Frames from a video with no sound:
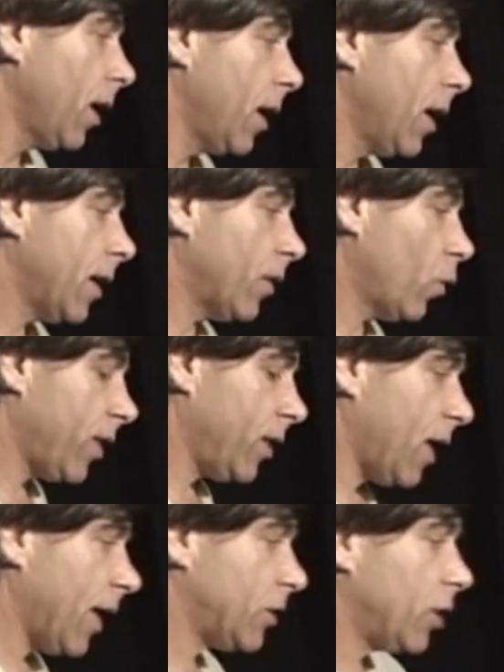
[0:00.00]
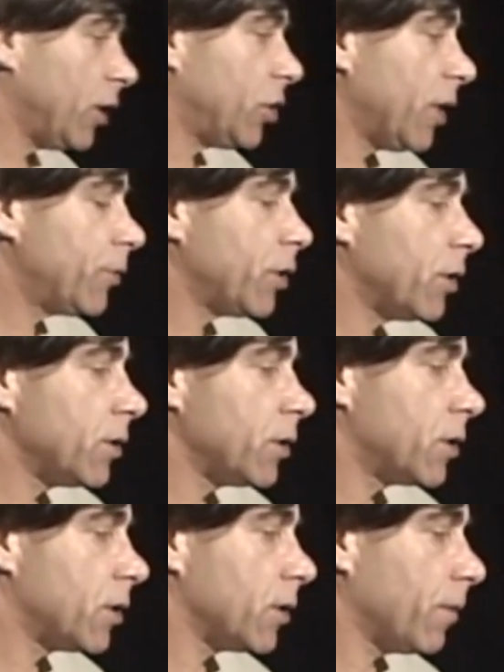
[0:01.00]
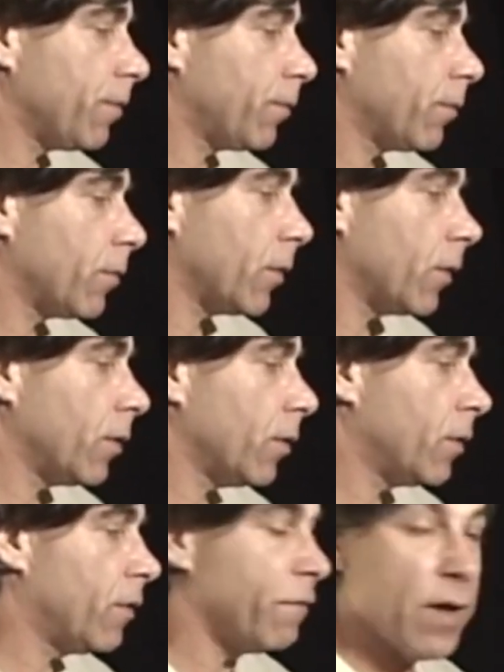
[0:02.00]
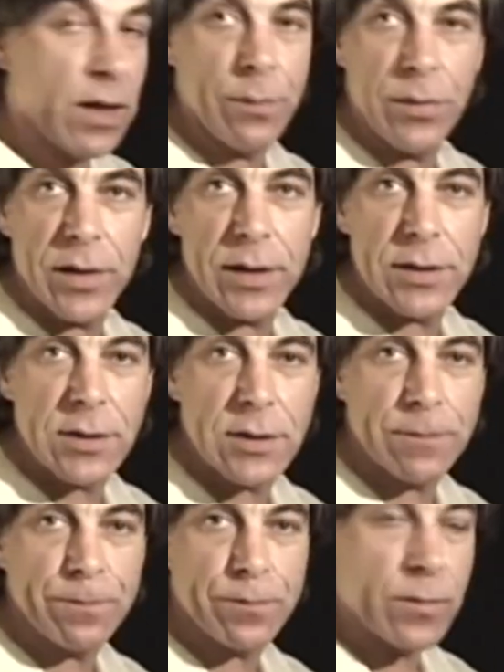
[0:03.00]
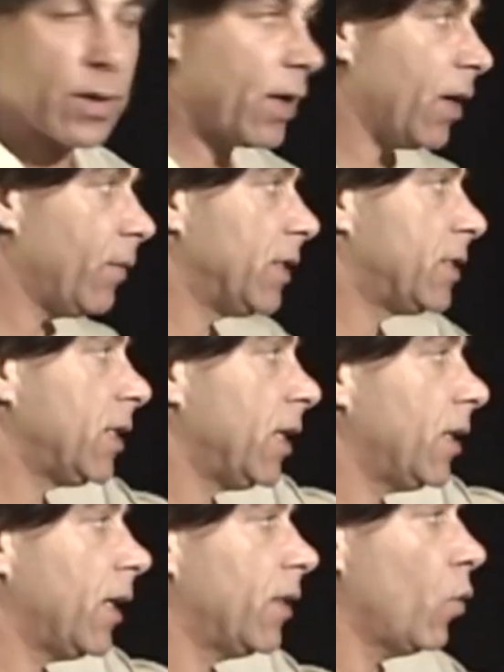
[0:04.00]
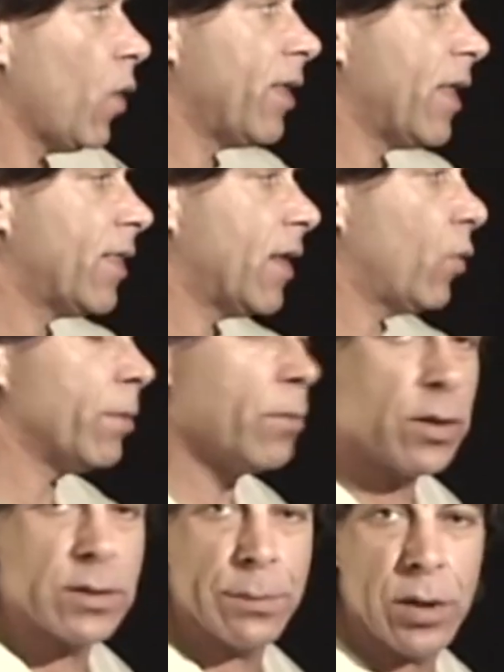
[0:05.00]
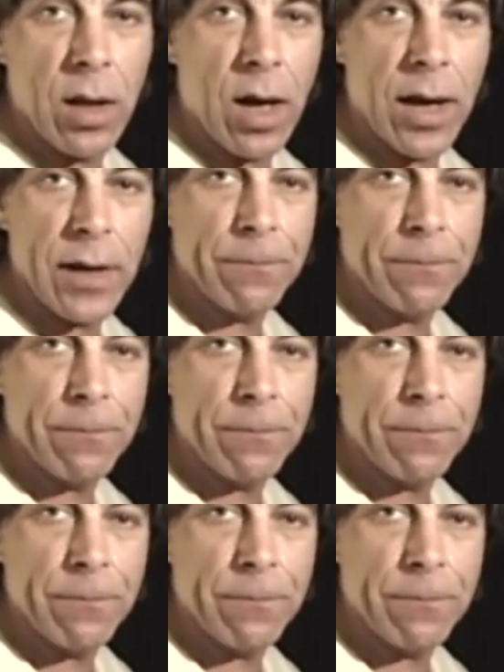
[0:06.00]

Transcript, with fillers: Now, the way the ancient Egyptians developed this can be seen in the way that they would multiply